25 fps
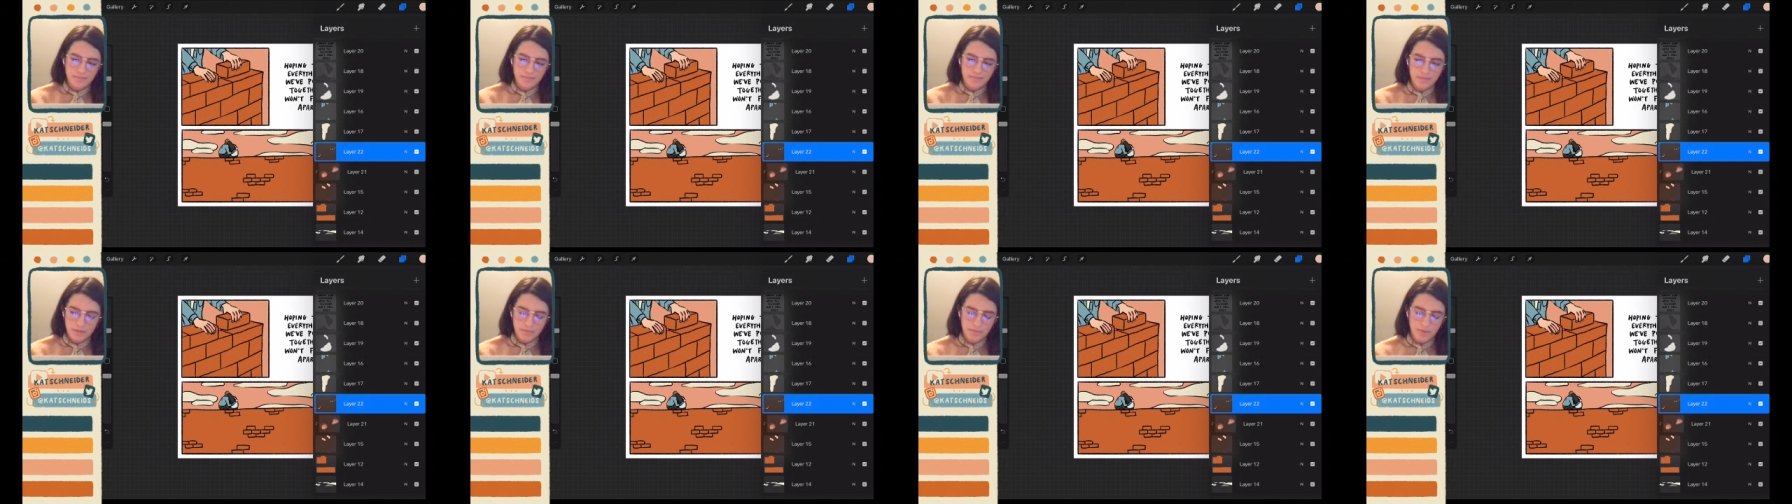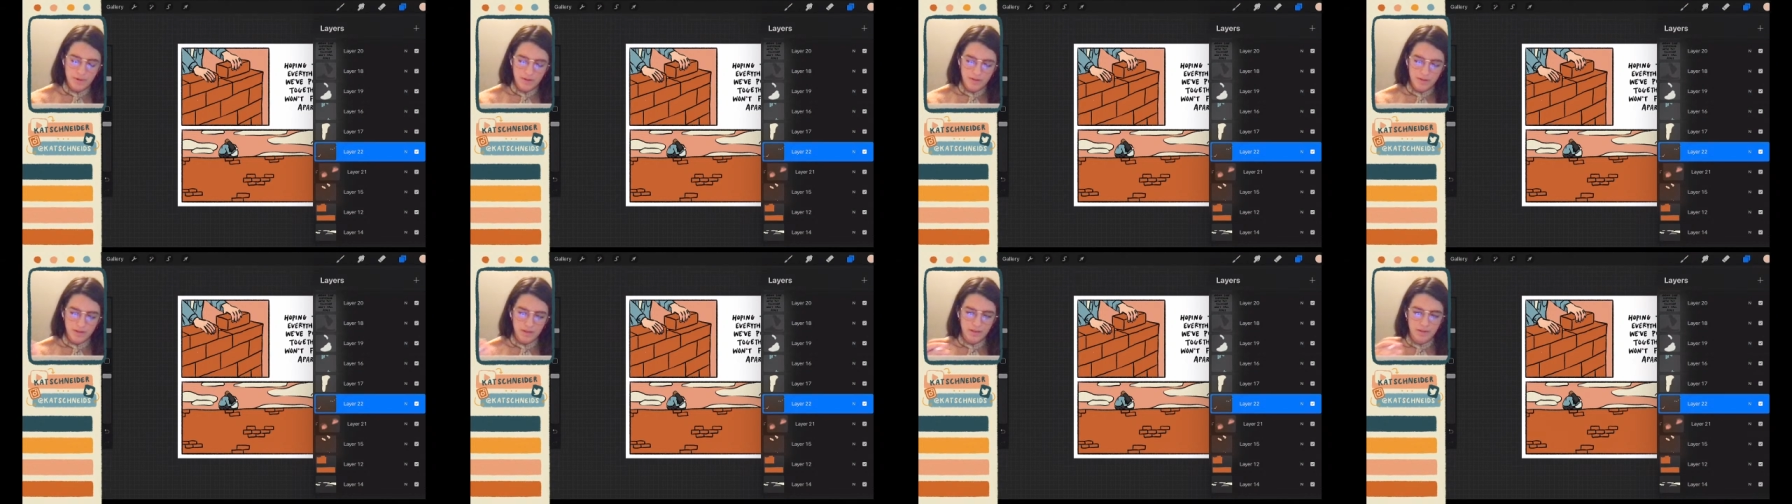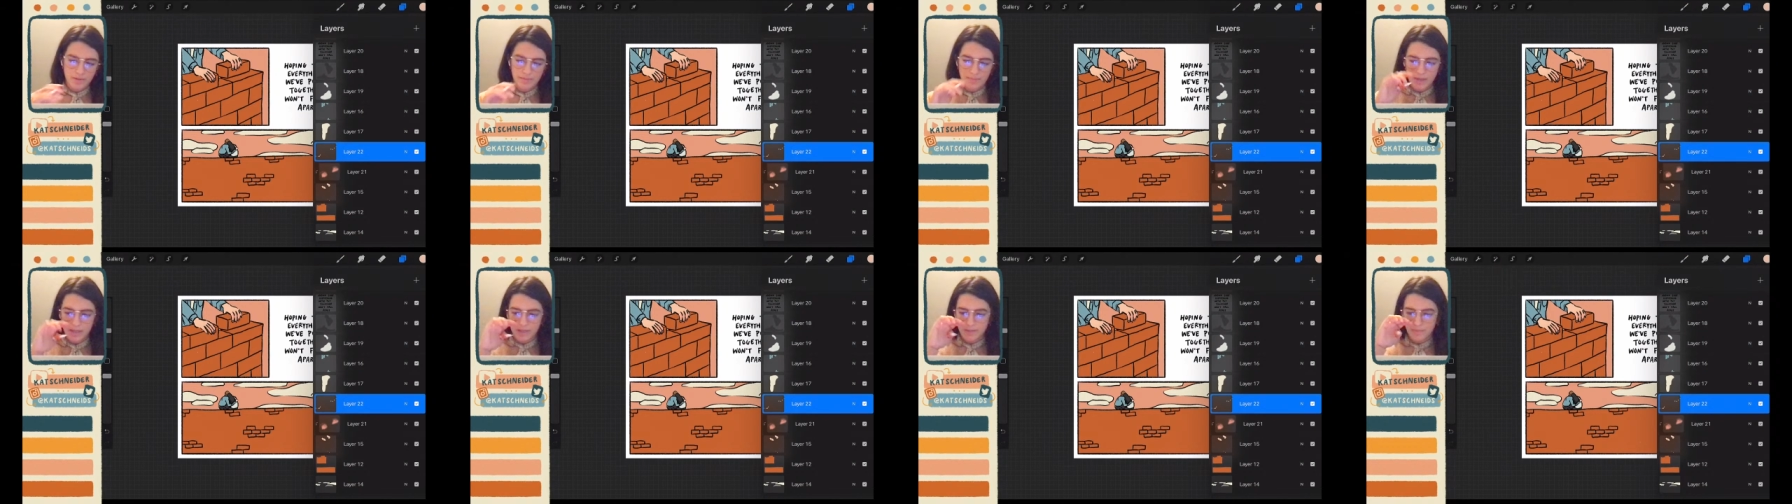
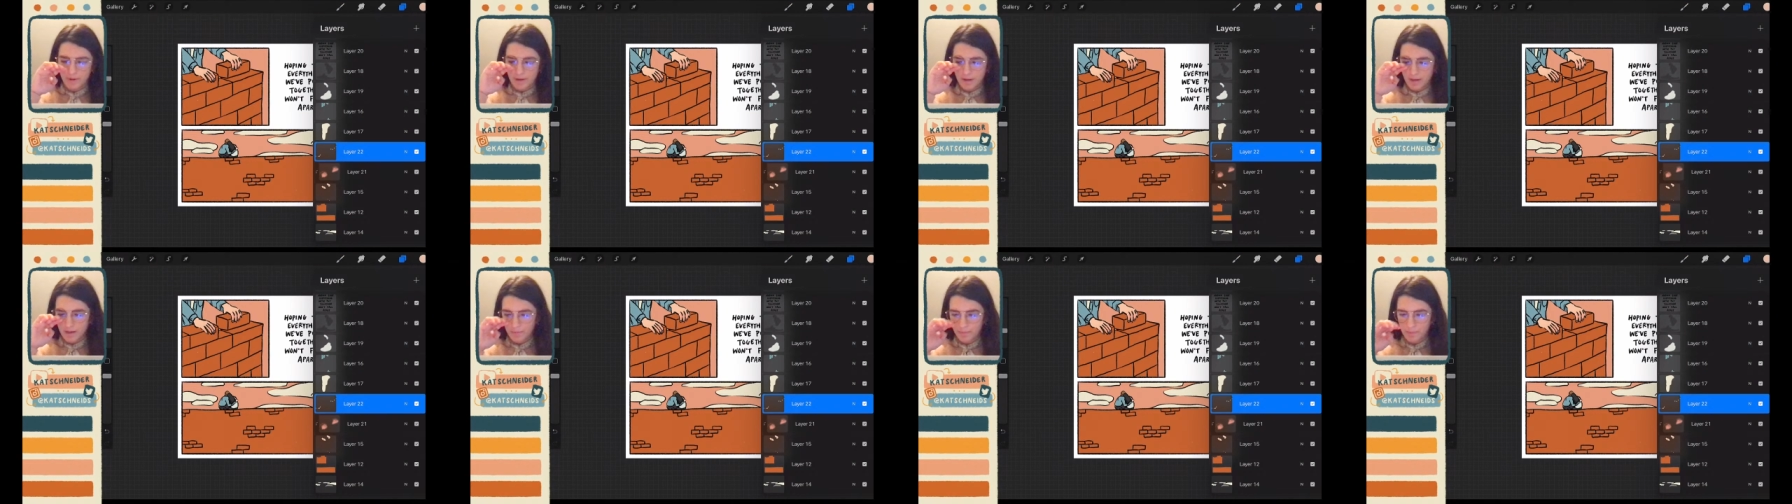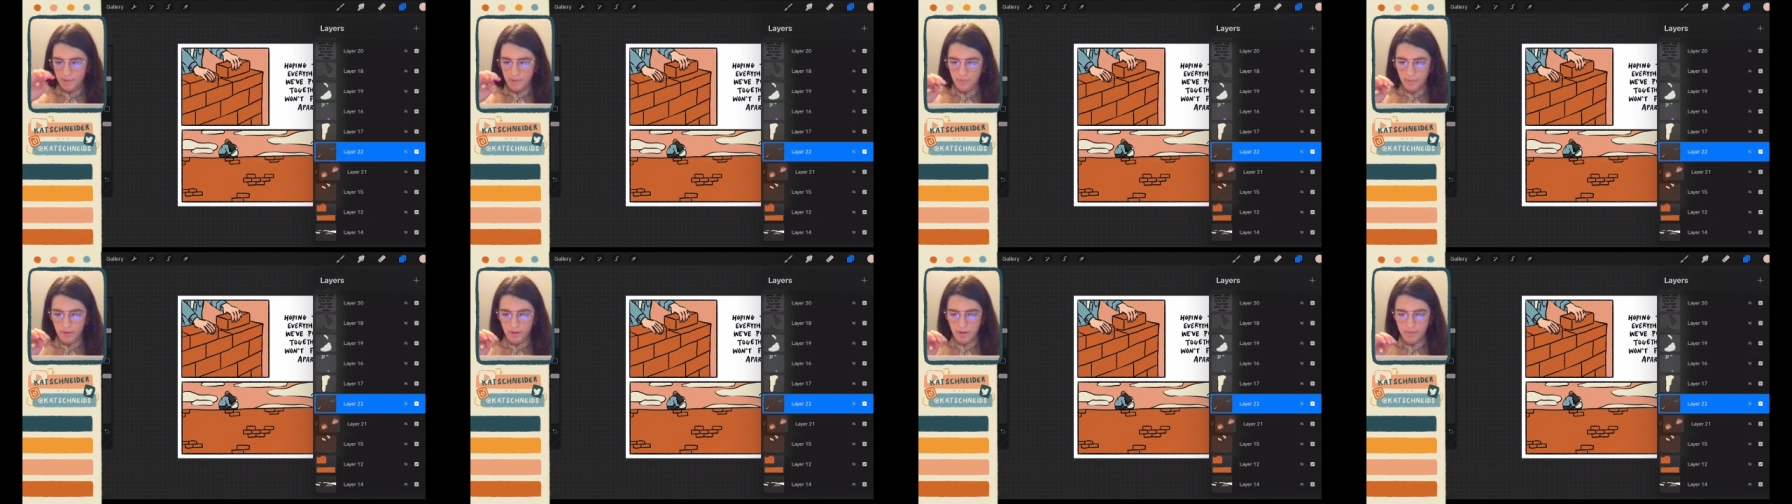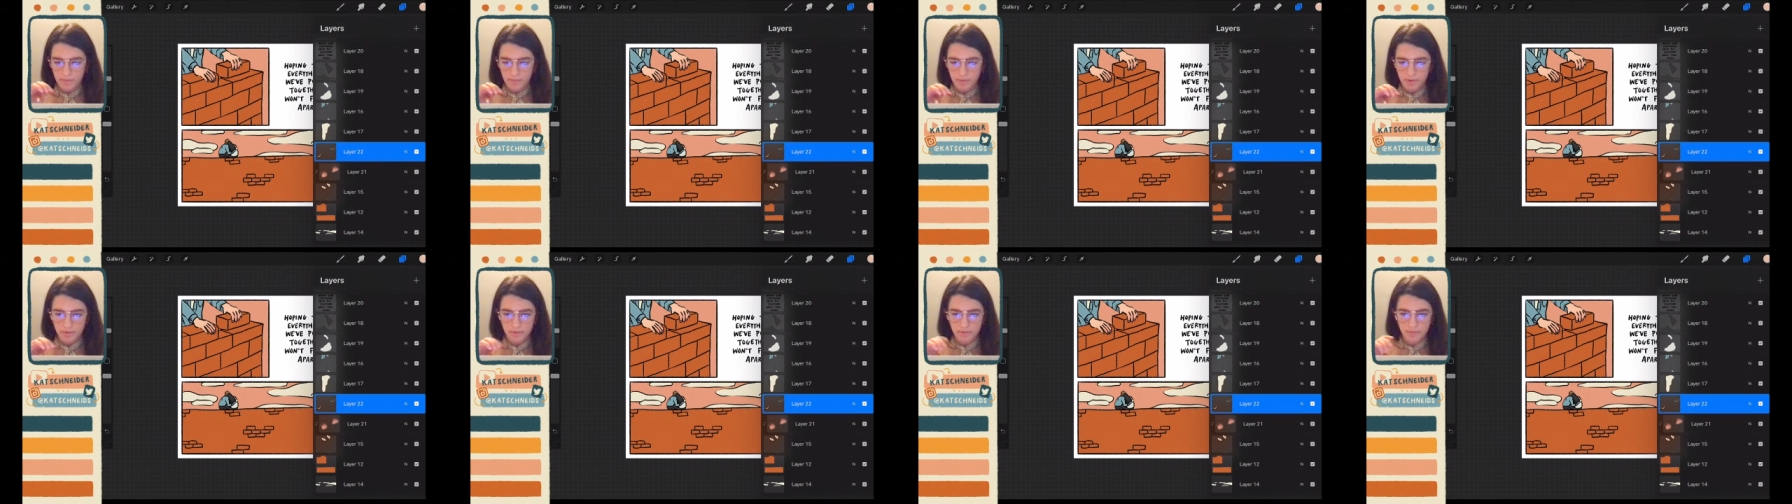It makes me happy.
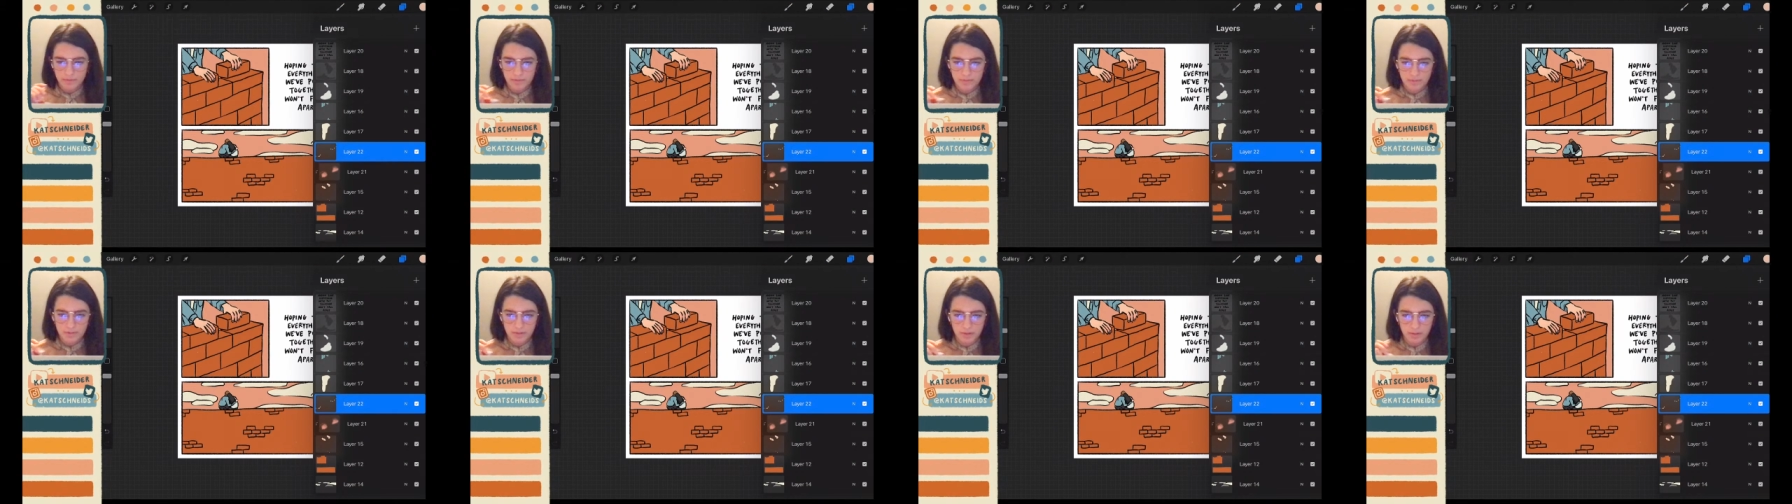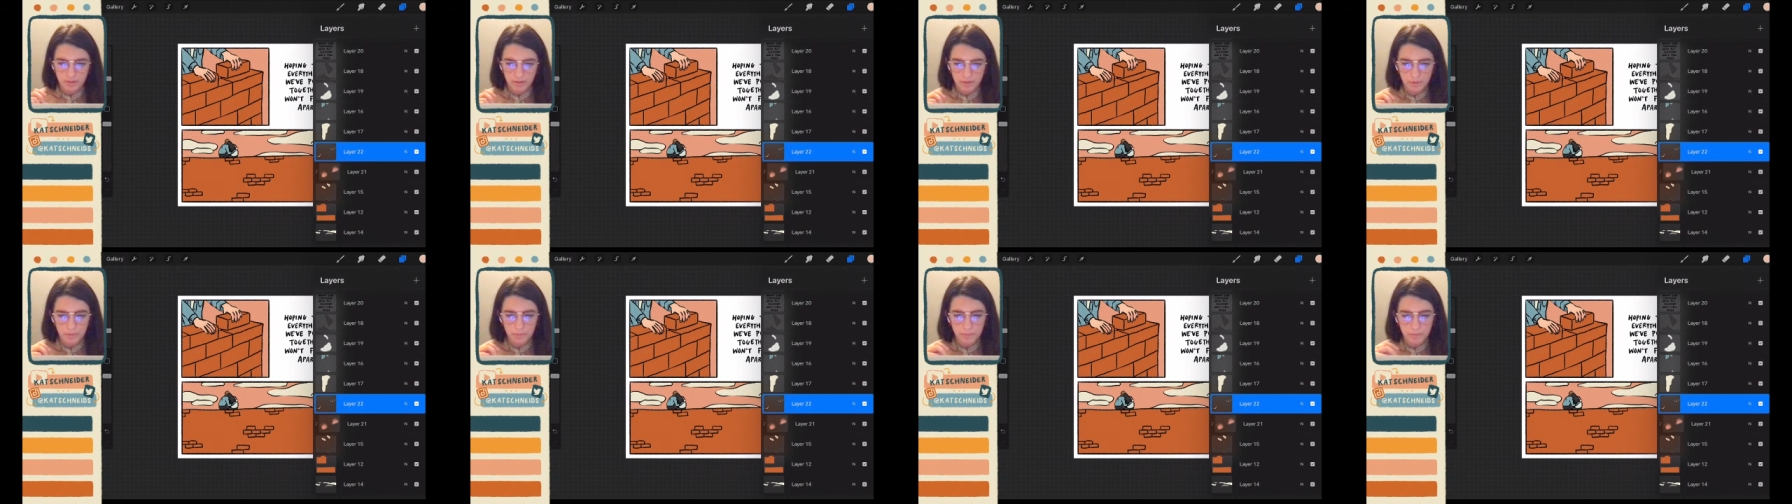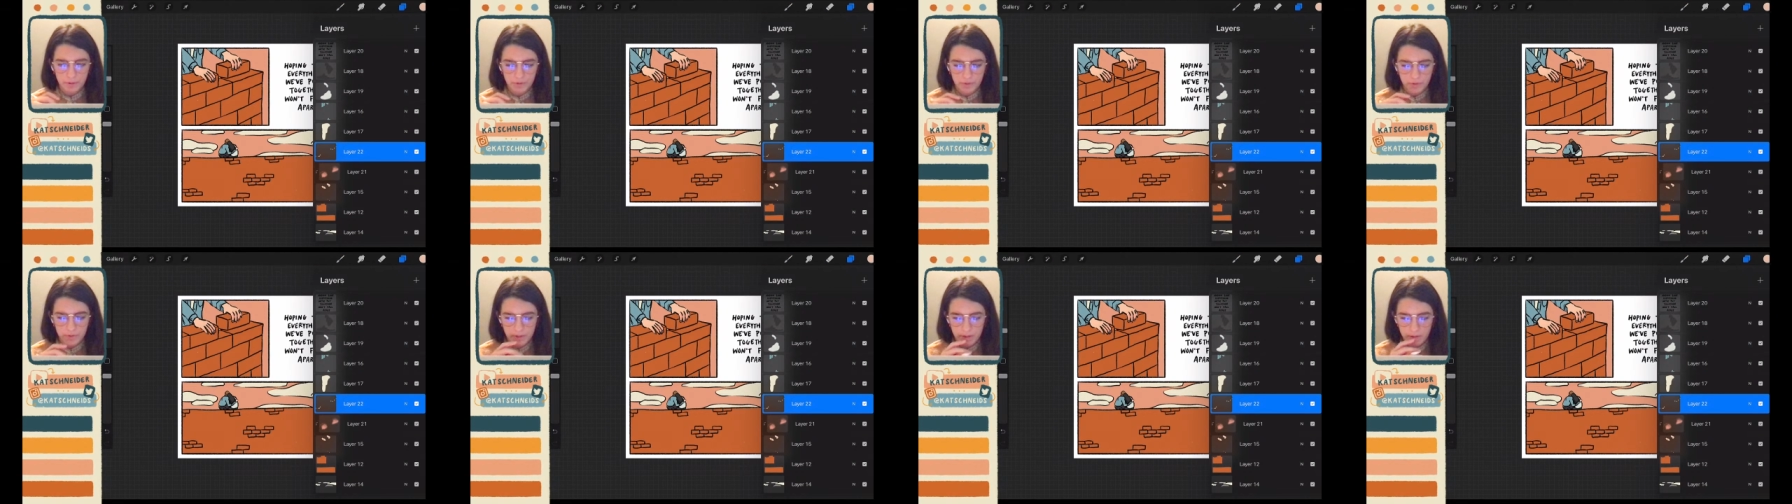Whatever. The little
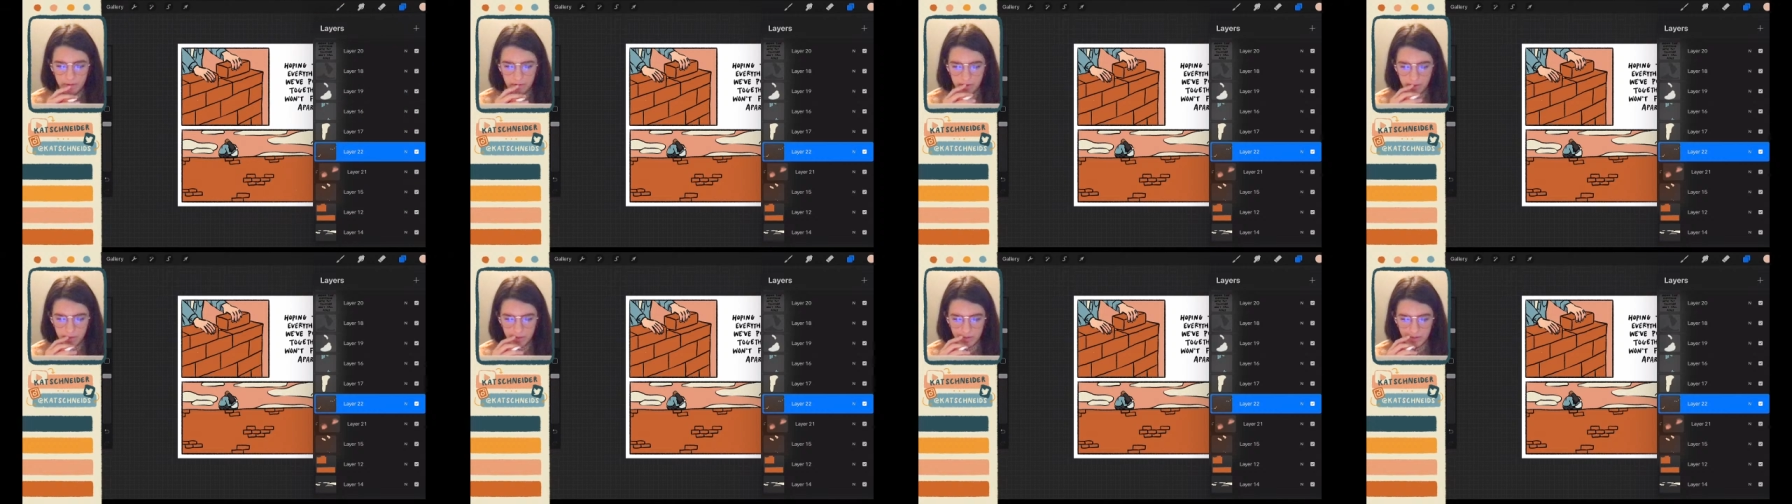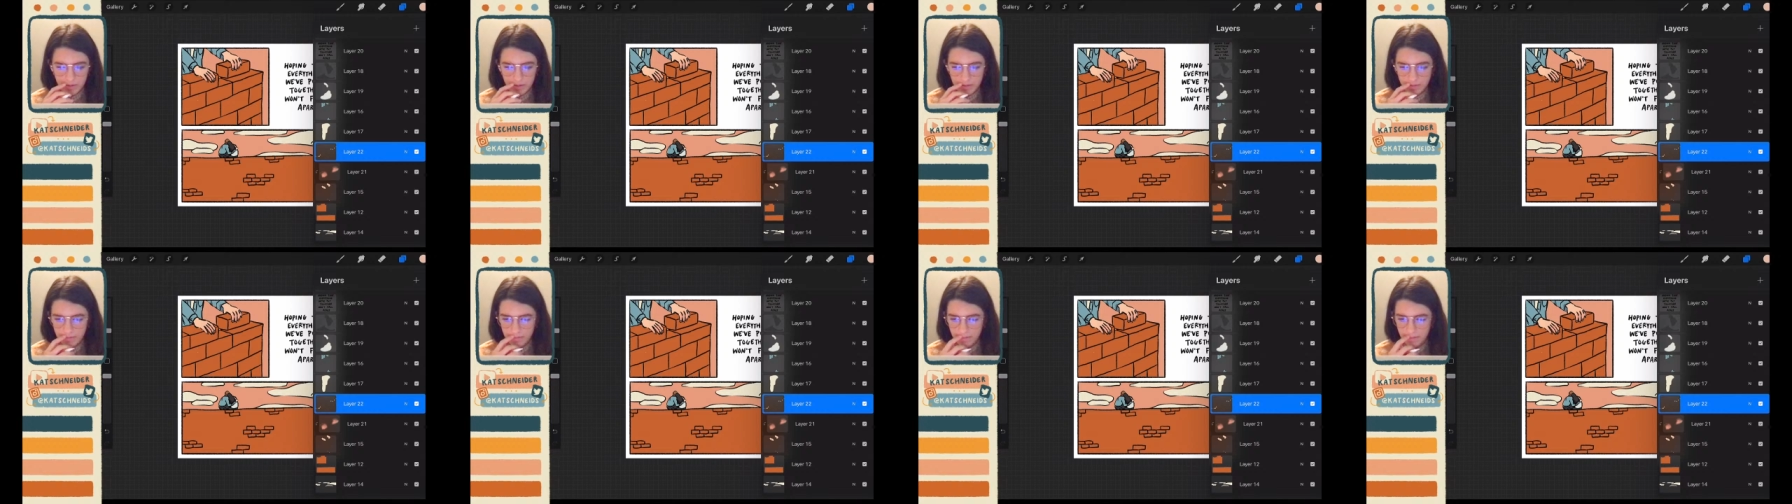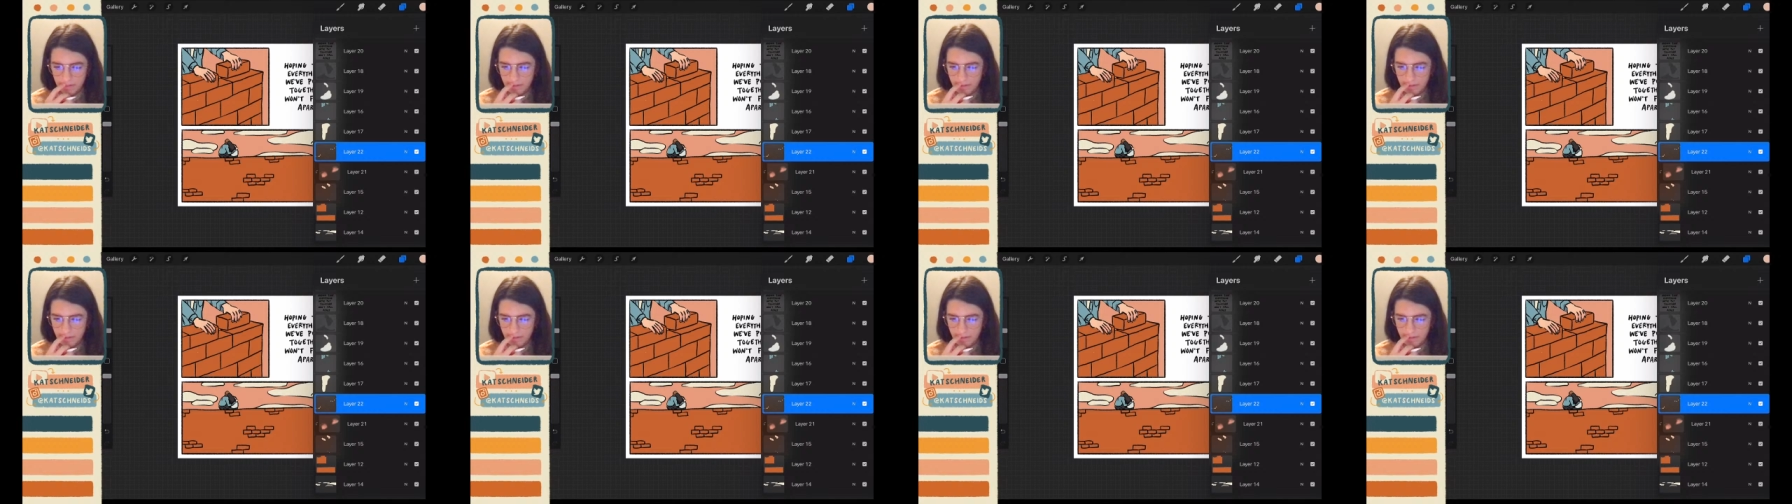fingernail color.